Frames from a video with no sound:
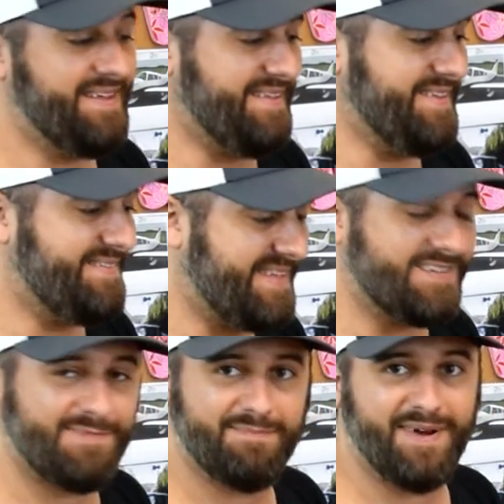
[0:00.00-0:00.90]
At least
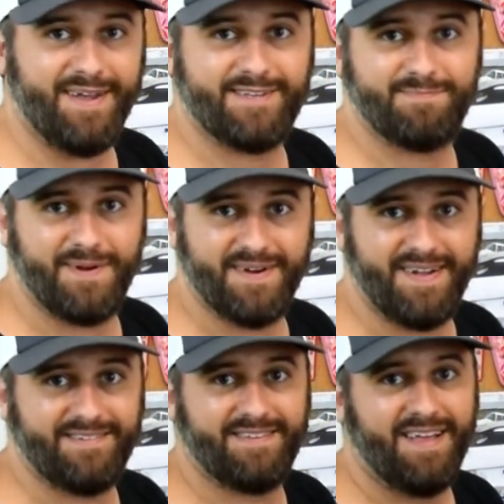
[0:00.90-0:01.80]
that's been my
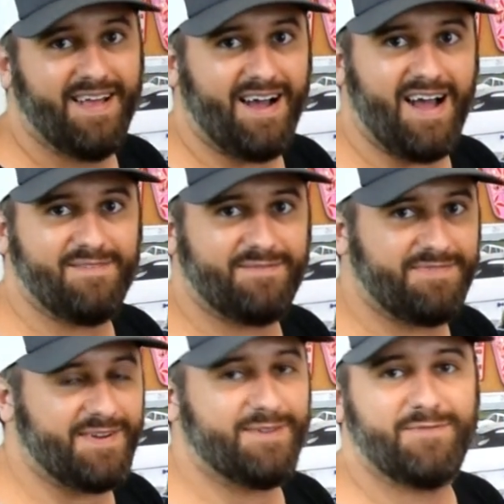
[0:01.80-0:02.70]
experience. I've
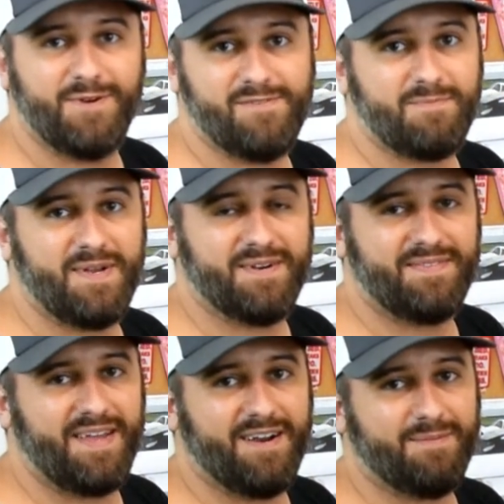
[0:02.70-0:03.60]
found a few of them here
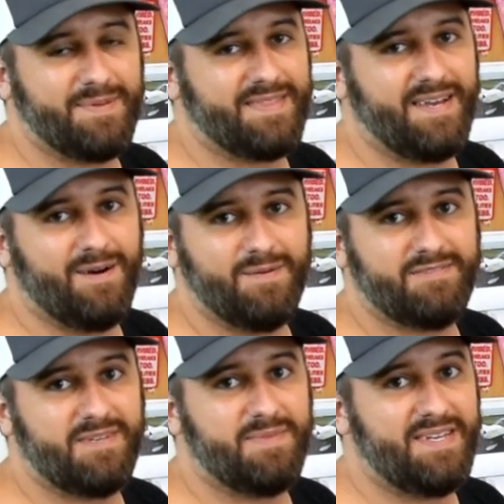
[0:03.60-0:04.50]
and there, but they
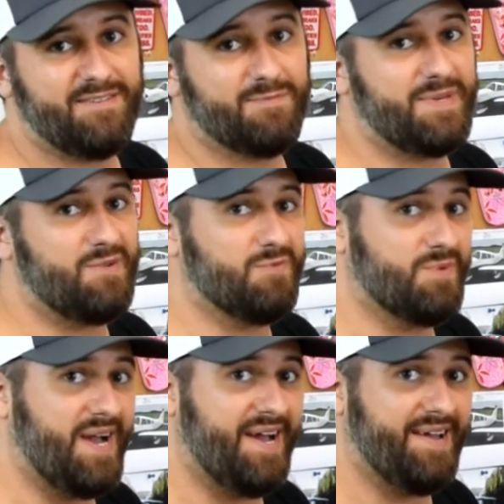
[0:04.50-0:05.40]
always seem to either be
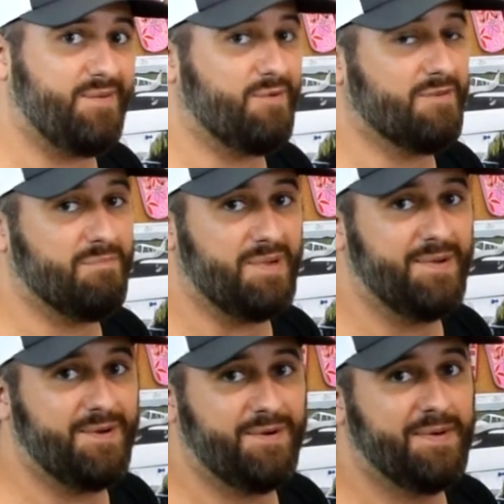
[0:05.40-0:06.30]
red or
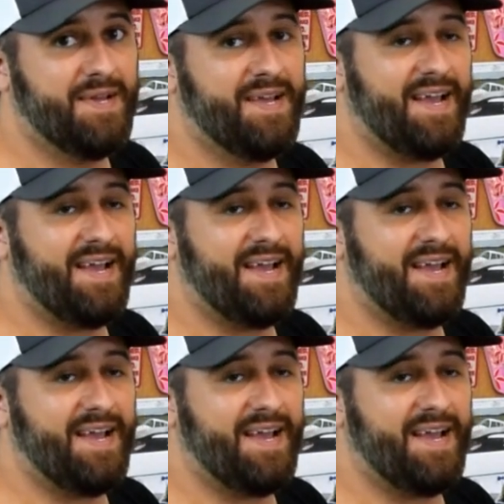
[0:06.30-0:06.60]
blue,